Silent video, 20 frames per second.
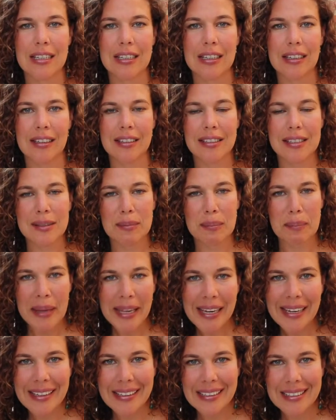
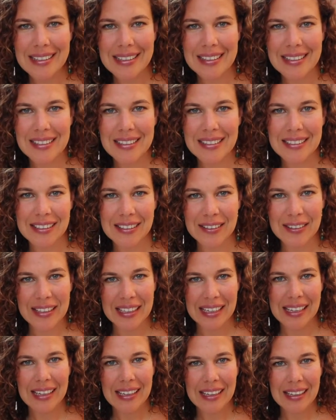cosmetics.
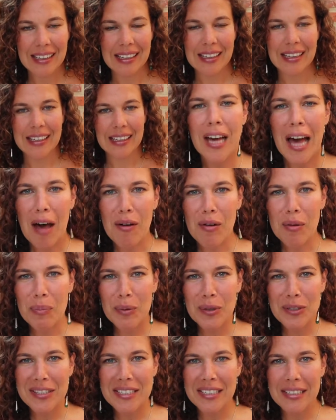Okay, I will
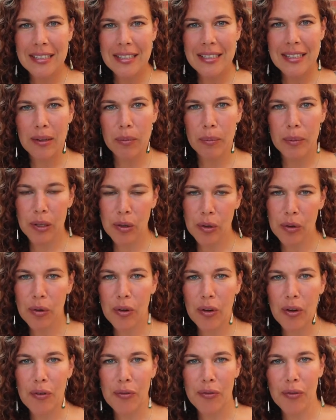post a list down below
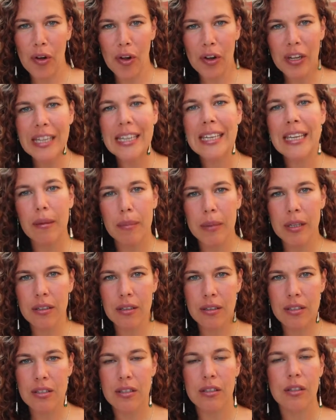of all the
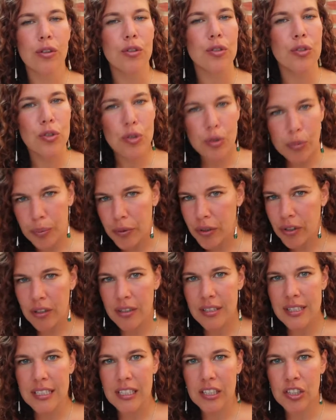chemicals that are super
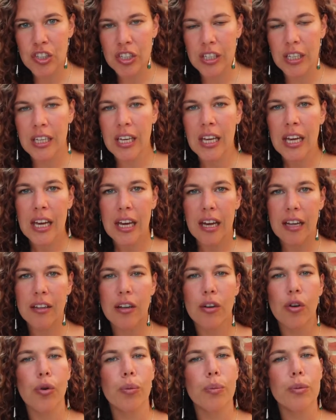carcinogenic and
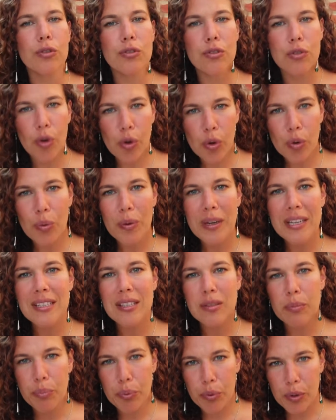are almost
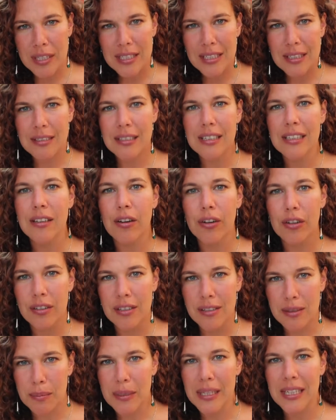always present in our
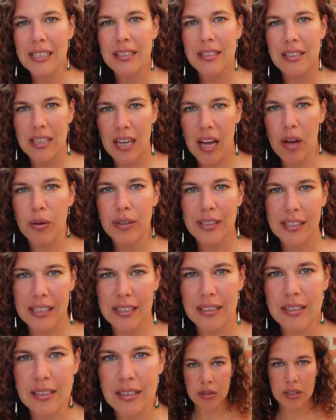cosmetics
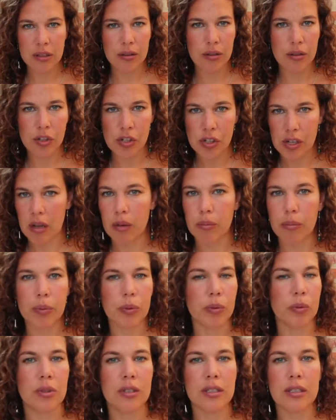nowadays, in our
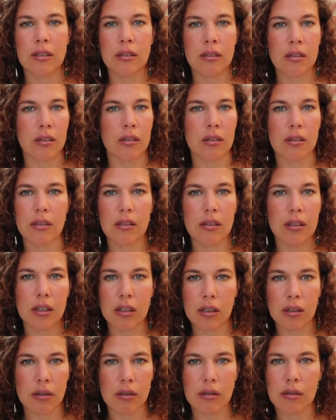shampoos, in our,
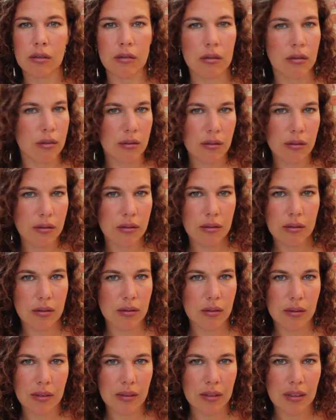you know,
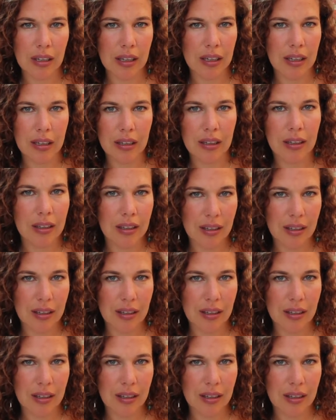like